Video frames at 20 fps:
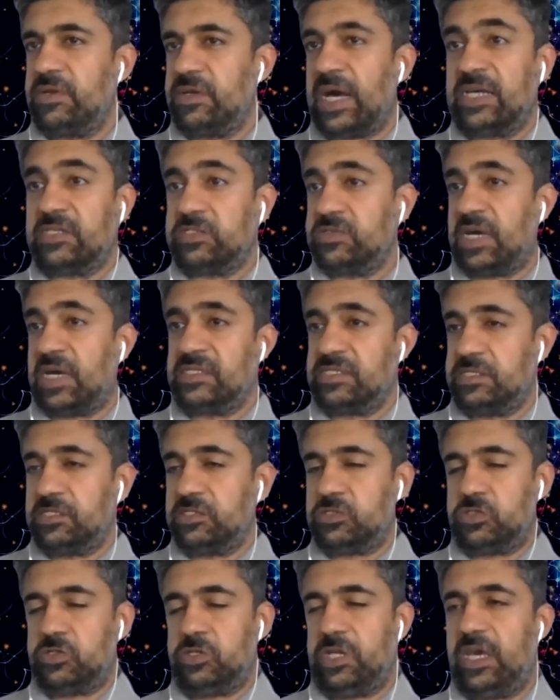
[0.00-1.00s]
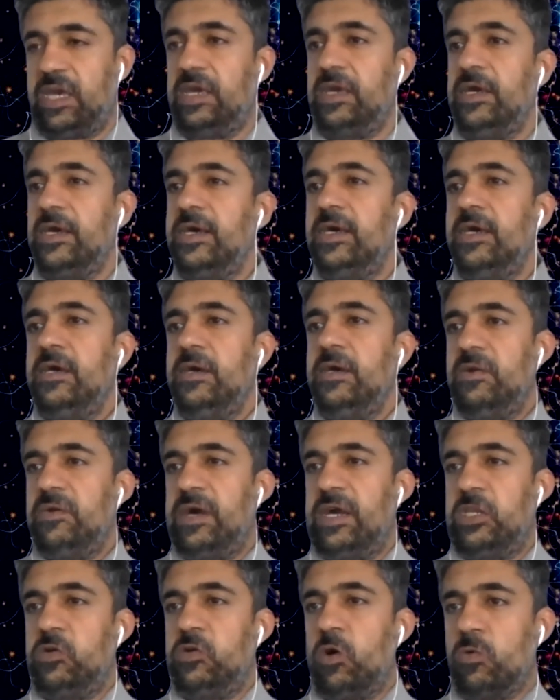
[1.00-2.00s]
as it is today,
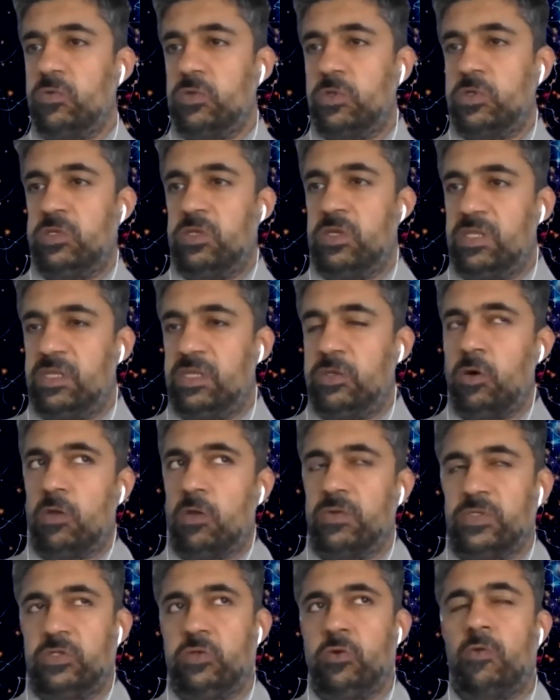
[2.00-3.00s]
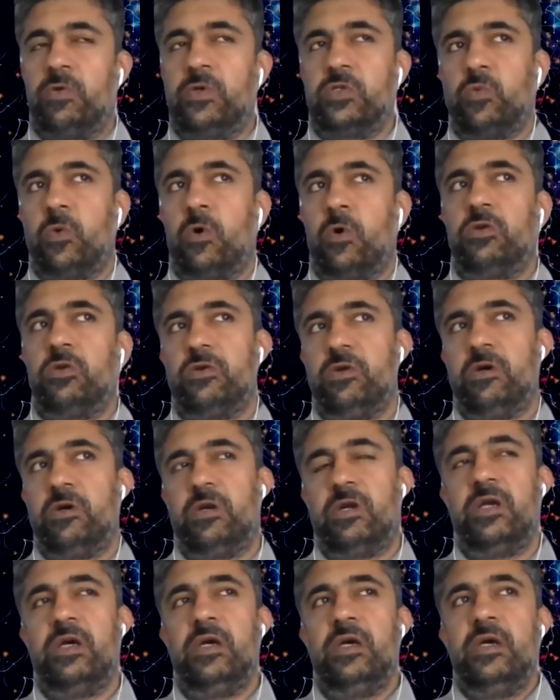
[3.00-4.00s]
right? You always want your